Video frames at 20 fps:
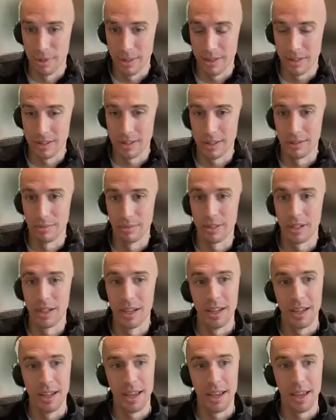systems
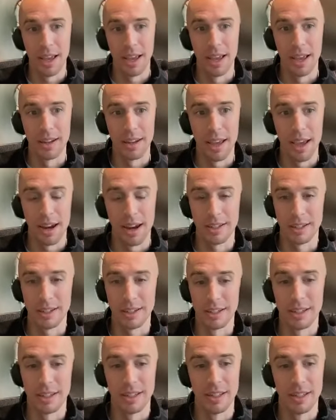and
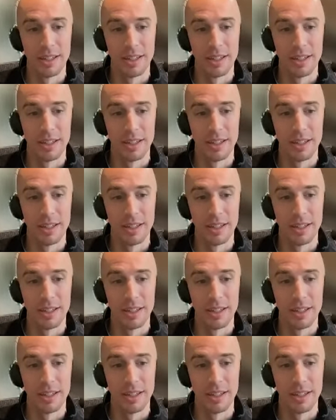acting